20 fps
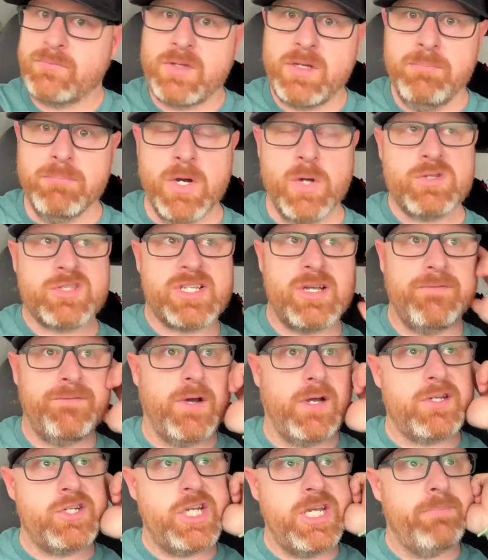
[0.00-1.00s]
Most stuff
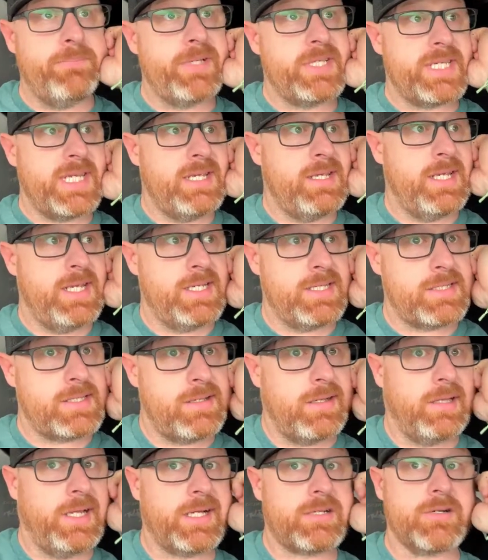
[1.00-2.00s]
on Jeep is
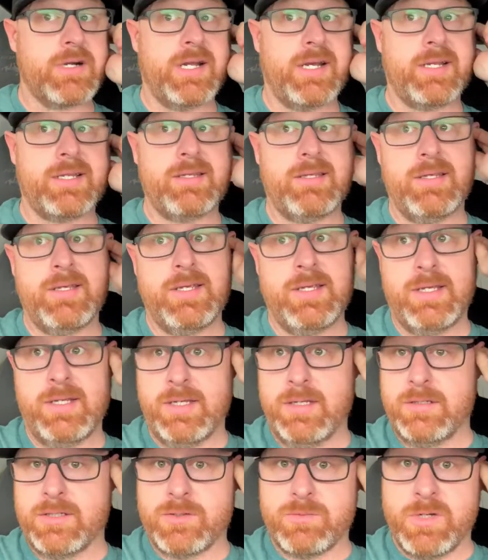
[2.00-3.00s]
electronic.
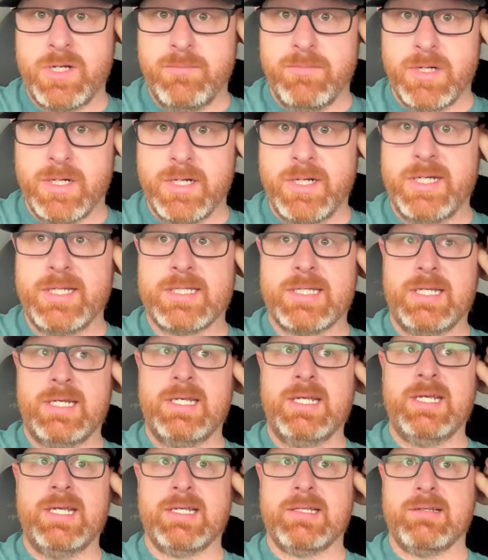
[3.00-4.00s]
Sway bar
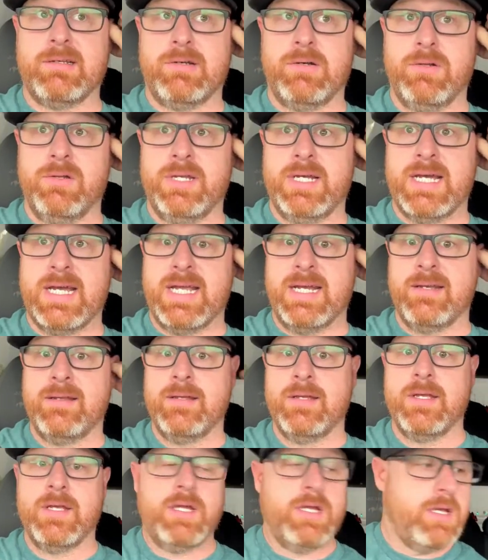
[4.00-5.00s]
disconnect, the whole nine.
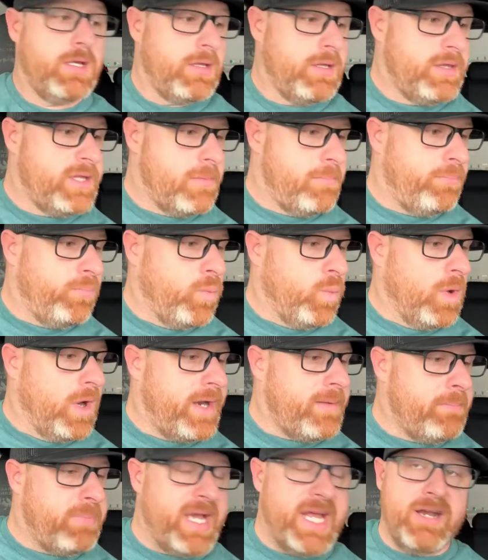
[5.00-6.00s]
The
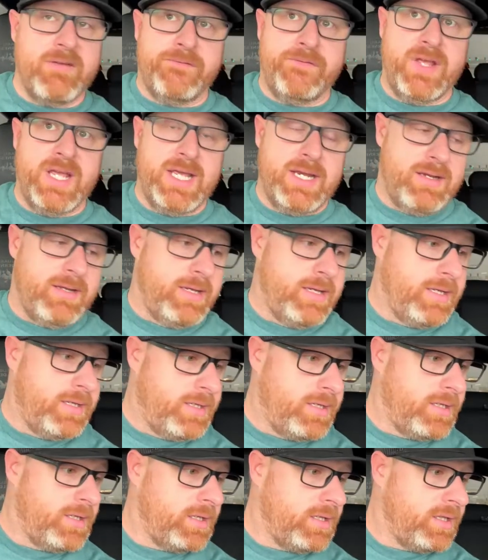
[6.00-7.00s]
one benefit
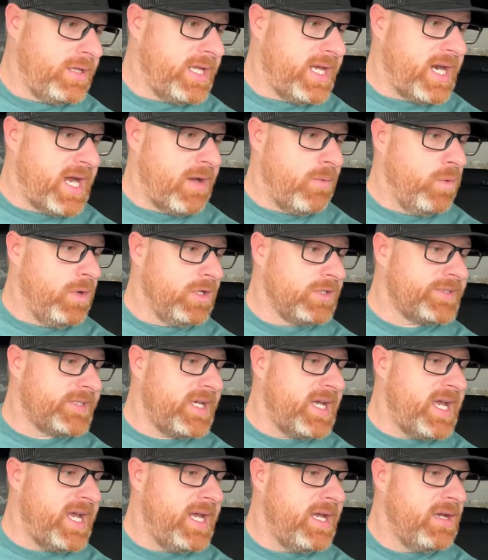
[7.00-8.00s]
that I will
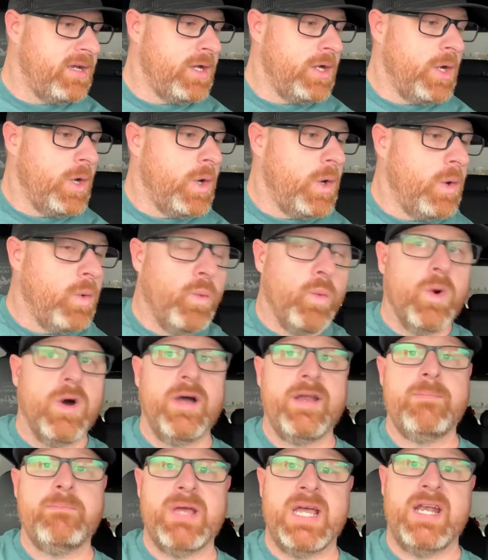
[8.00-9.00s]
say,
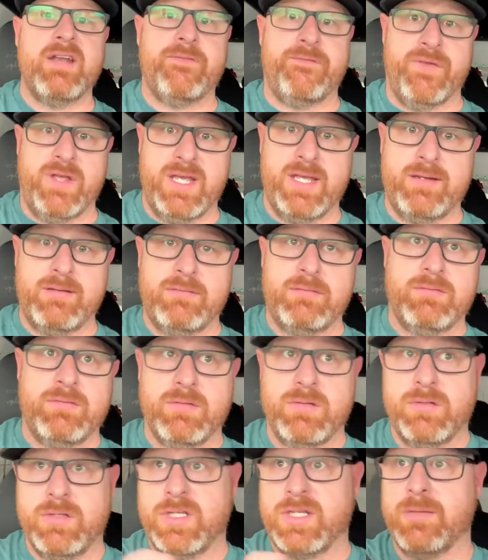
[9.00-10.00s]
one benefit,
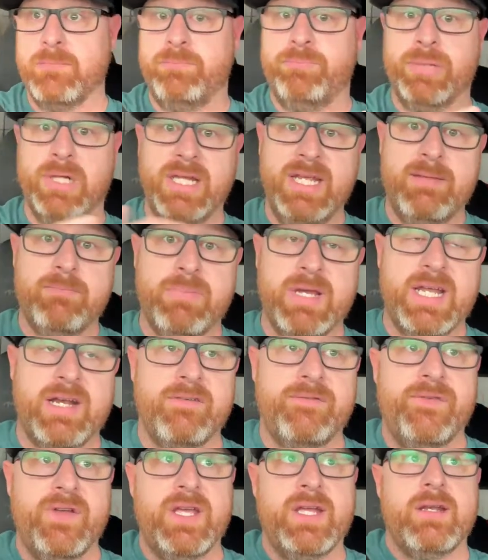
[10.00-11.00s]
complete
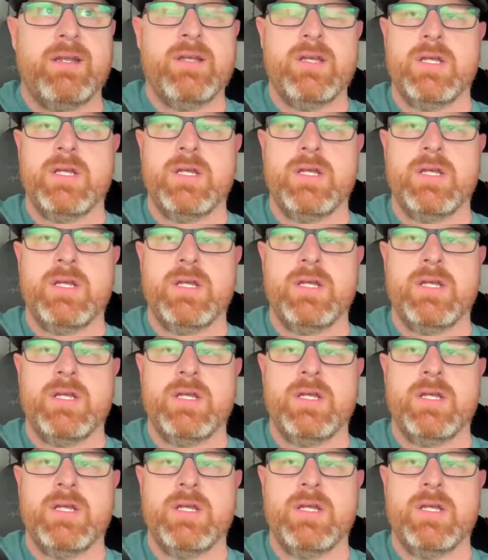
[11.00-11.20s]
benefit